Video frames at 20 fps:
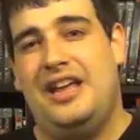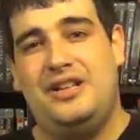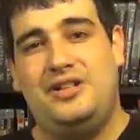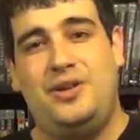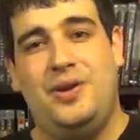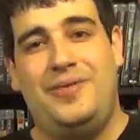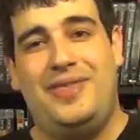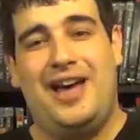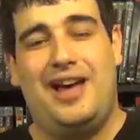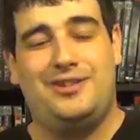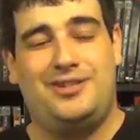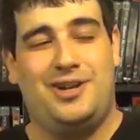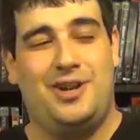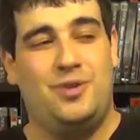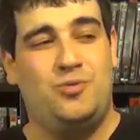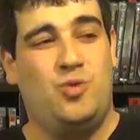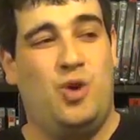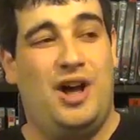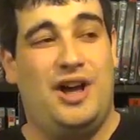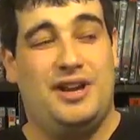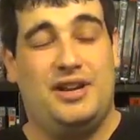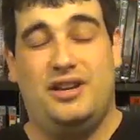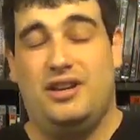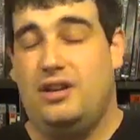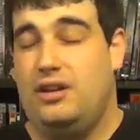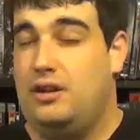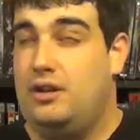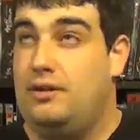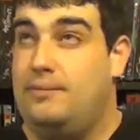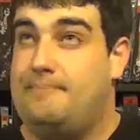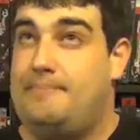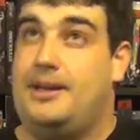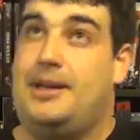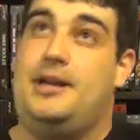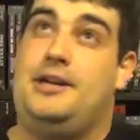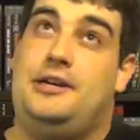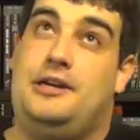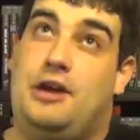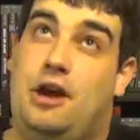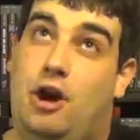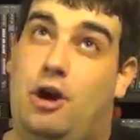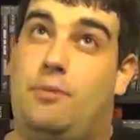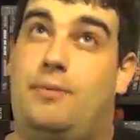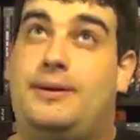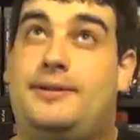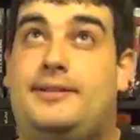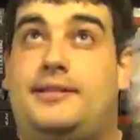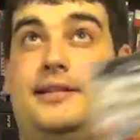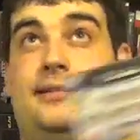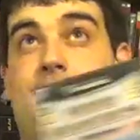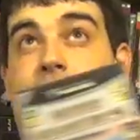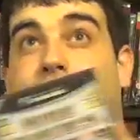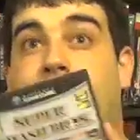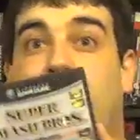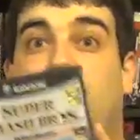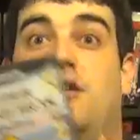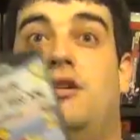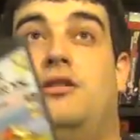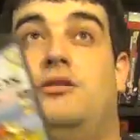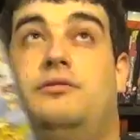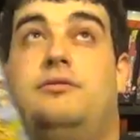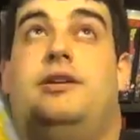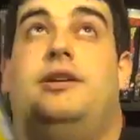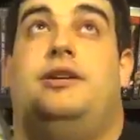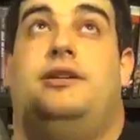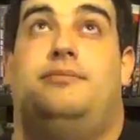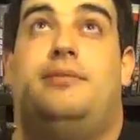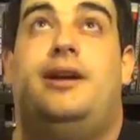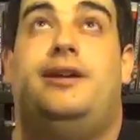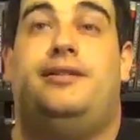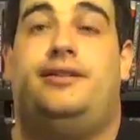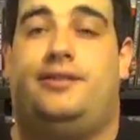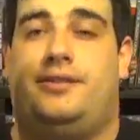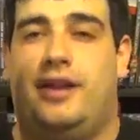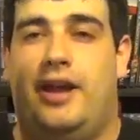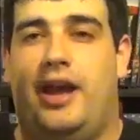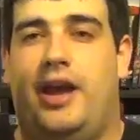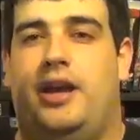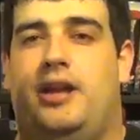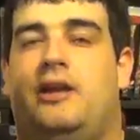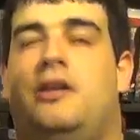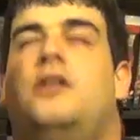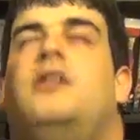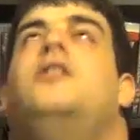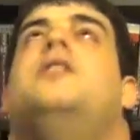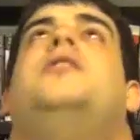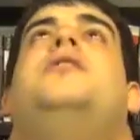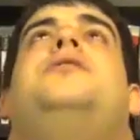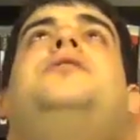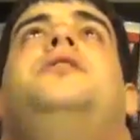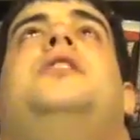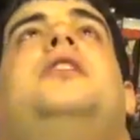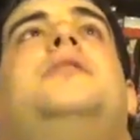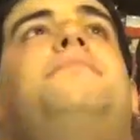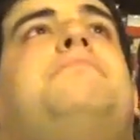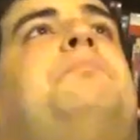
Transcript: in 2001. But I know what some of you already may say. Gee,